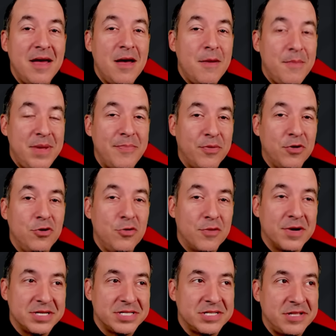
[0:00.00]
people who were
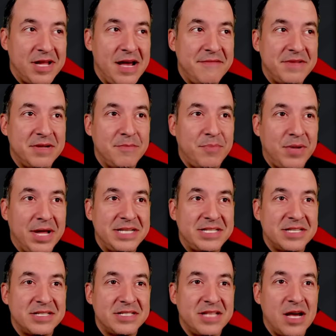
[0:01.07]
enslaved in
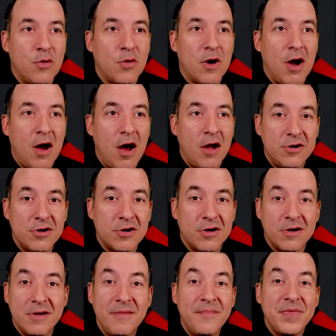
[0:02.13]
places that were under
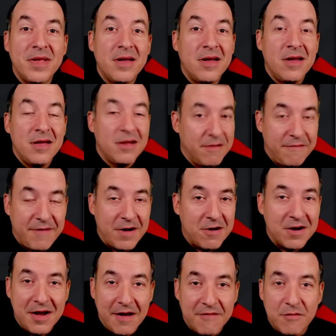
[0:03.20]
Confederate
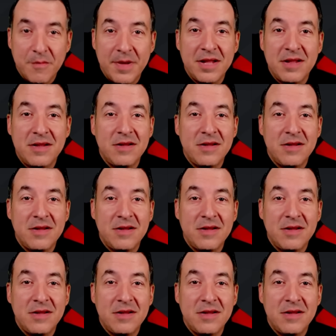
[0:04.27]
government